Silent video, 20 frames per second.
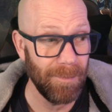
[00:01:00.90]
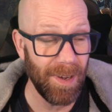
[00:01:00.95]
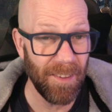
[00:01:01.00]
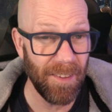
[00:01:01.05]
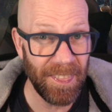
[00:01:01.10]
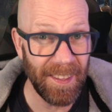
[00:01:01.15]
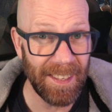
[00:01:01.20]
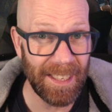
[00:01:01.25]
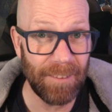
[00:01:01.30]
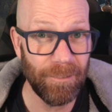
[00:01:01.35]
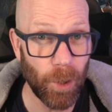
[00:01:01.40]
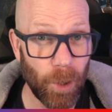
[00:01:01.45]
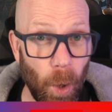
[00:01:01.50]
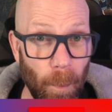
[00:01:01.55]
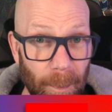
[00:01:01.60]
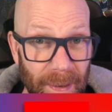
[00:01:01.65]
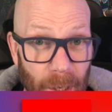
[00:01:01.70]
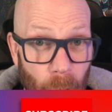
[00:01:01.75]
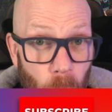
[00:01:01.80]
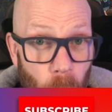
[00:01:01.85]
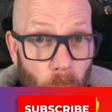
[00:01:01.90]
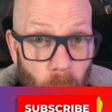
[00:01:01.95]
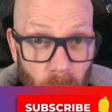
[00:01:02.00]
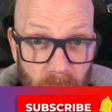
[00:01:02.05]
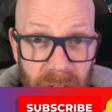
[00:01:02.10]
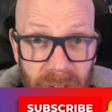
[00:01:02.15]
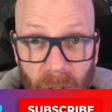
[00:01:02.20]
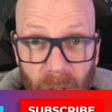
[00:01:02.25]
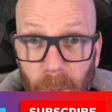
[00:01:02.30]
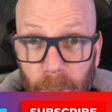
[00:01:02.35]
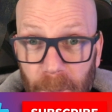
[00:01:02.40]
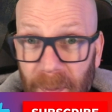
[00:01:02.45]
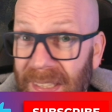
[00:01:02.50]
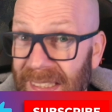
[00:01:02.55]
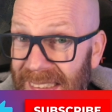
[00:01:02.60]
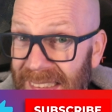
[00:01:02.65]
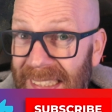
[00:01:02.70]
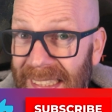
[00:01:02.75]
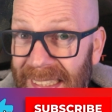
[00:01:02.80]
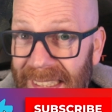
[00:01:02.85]
I think they've got me hooked on
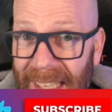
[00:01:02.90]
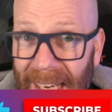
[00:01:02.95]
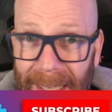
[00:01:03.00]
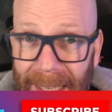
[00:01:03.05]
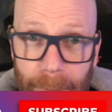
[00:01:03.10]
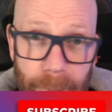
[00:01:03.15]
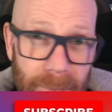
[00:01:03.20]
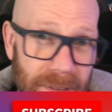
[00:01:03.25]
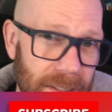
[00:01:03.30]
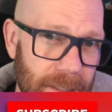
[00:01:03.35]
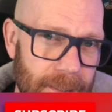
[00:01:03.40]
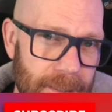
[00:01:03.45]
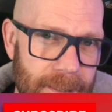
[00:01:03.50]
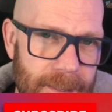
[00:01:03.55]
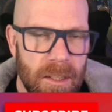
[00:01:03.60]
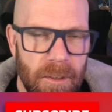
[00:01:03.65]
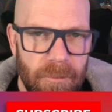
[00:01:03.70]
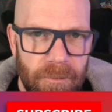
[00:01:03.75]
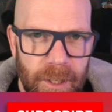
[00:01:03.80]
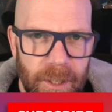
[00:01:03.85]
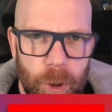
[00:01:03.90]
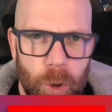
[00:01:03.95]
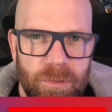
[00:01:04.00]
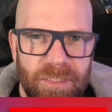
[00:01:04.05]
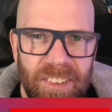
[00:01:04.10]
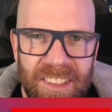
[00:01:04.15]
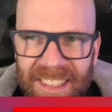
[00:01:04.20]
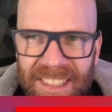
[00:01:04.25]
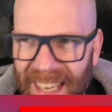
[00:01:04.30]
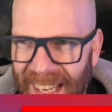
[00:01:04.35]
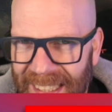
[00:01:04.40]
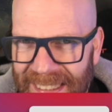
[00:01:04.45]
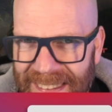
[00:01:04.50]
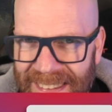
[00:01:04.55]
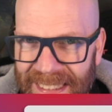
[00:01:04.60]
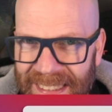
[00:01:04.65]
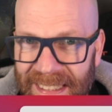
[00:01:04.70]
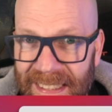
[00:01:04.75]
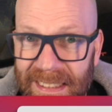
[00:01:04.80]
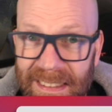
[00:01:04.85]
PC games. The visual
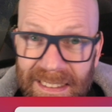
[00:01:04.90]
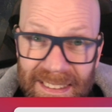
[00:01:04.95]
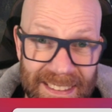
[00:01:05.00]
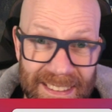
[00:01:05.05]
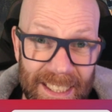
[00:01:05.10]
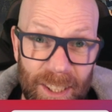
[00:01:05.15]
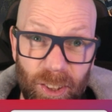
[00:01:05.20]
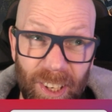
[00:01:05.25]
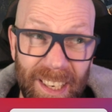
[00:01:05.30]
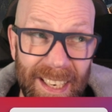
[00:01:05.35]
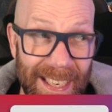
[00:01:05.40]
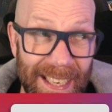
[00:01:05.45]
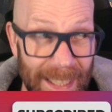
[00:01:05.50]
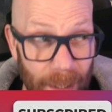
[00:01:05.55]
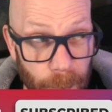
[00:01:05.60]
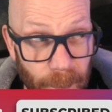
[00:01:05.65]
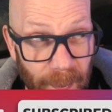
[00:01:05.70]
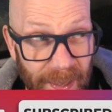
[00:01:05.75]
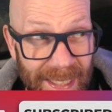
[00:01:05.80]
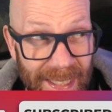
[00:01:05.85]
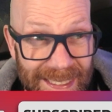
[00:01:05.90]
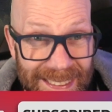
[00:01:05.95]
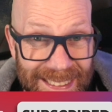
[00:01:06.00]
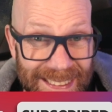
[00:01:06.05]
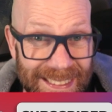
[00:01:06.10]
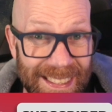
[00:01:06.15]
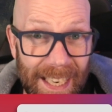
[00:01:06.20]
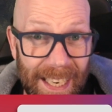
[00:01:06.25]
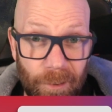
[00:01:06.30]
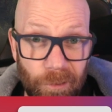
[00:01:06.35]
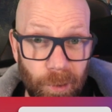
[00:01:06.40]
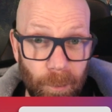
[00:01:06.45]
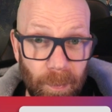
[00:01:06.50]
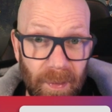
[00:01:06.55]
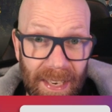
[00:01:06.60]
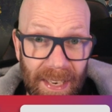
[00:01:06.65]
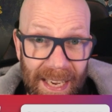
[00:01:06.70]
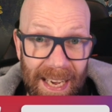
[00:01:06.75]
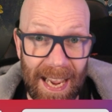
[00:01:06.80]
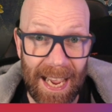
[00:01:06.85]
fidelity, considering it's being sent from
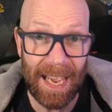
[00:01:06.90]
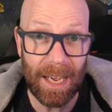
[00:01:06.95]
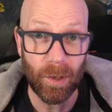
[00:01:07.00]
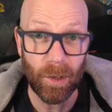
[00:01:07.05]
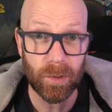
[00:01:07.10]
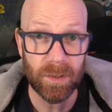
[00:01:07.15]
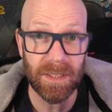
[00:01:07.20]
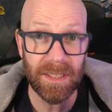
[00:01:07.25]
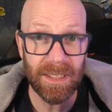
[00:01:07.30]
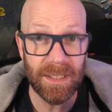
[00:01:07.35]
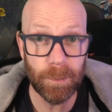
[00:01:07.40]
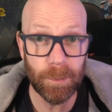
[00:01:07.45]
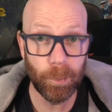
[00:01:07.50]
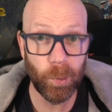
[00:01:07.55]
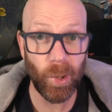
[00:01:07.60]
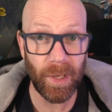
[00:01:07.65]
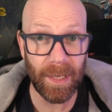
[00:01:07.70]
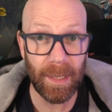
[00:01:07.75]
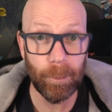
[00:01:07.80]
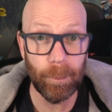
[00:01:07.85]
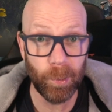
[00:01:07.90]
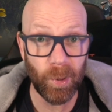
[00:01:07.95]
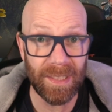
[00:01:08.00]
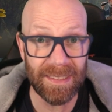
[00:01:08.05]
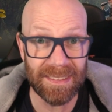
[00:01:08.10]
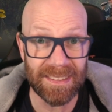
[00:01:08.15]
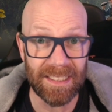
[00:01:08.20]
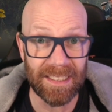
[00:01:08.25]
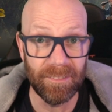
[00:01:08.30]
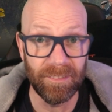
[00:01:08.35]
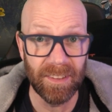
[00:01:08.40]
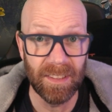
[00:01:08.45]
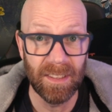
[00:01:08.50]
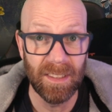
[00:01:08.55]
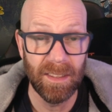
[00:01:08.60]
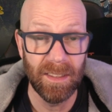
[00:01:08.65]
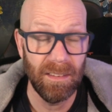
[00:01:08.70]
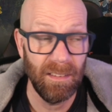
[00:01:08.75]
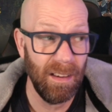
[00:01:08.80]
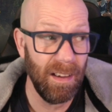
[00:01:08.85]
the cloud, is pretty impressive.
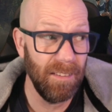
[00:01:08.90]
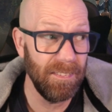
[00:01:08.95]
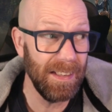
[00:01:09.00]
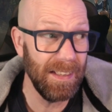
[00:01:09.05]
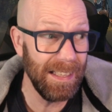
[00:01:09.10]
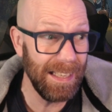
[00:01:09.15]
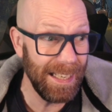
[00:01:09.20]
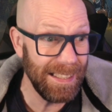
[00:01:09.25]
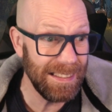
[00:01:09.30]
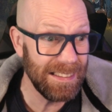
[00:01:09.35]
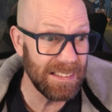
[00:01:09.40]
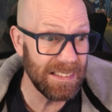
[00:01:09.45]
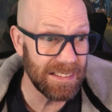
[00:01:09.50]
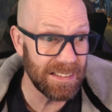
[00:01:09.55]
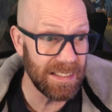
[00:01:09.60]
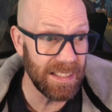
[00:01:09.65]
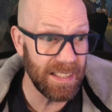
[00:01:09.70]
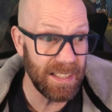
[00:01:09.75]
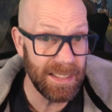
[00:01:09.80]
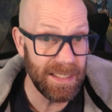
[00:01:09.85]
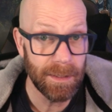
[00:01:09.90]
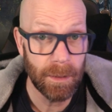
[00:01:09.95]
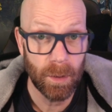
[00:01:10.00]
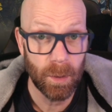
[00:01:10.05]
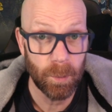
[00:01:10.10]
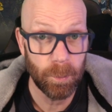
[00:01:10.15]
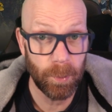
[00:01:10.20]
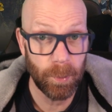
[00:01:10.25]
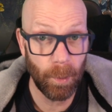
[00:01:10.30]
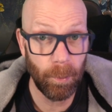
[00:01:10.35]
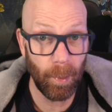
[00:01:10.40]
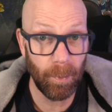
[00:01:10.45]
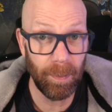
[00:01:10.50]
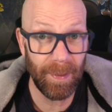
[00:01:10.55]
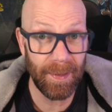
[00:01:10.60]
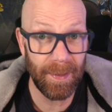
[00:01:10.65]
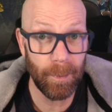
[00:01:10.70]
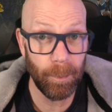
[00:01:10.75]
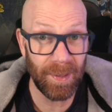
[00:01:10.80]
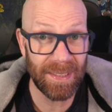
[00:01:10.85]
And the latency,
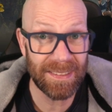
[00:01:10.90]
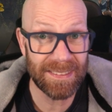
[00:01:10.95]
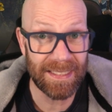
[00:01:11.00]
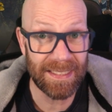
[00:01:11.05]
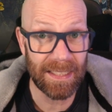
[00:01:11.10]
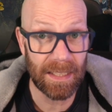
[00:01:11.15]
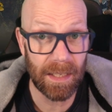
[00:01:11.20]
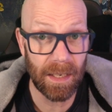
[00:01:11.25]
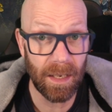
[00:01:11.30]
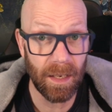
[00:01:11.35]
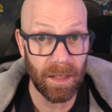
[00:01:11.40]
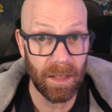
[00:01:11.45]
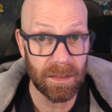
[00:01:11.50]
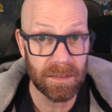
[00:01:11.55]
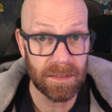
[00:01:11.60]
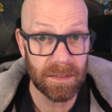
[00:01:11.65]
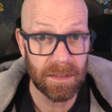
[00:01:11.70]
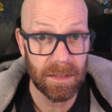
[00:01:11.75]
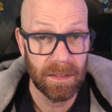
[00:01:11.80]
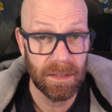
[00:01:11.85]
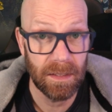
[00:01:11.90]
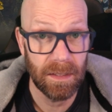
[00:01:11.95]
probably the best in class.